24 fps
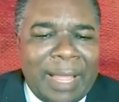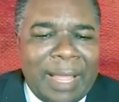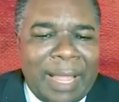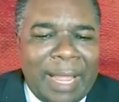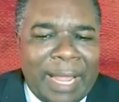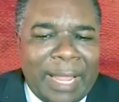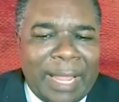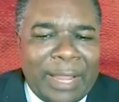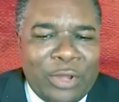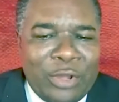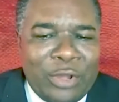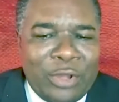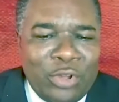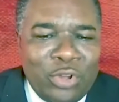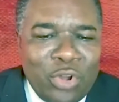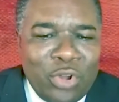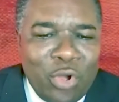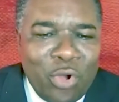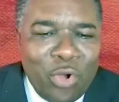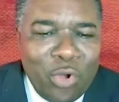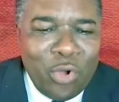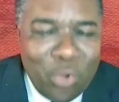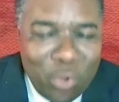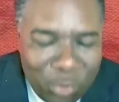I
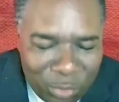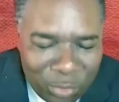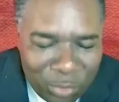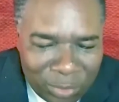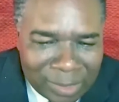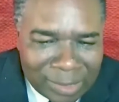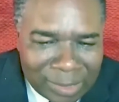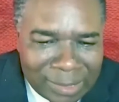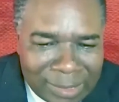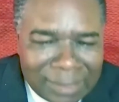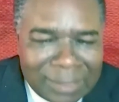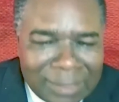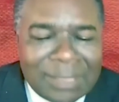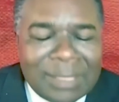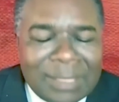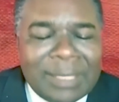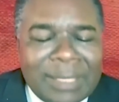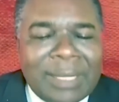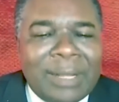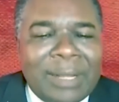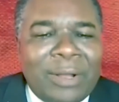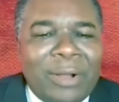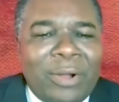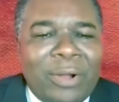know
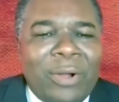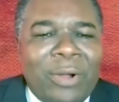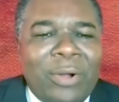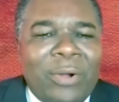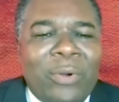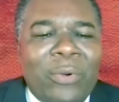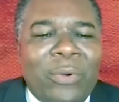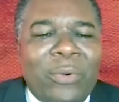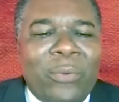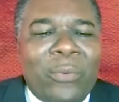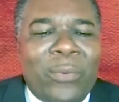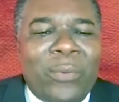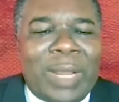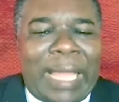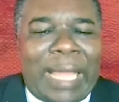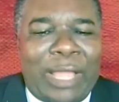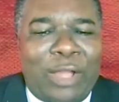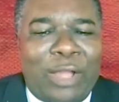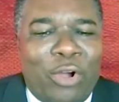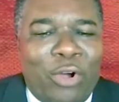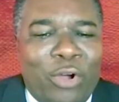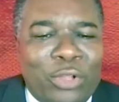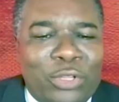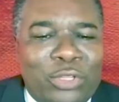what I
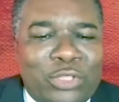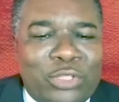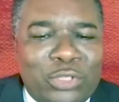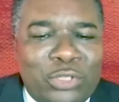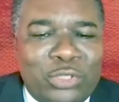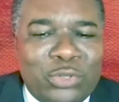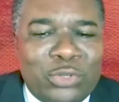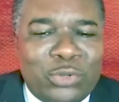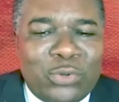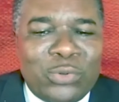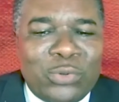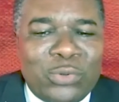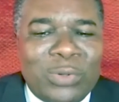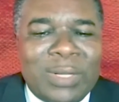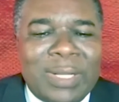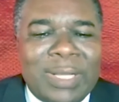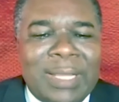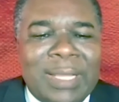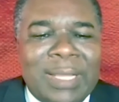ought to do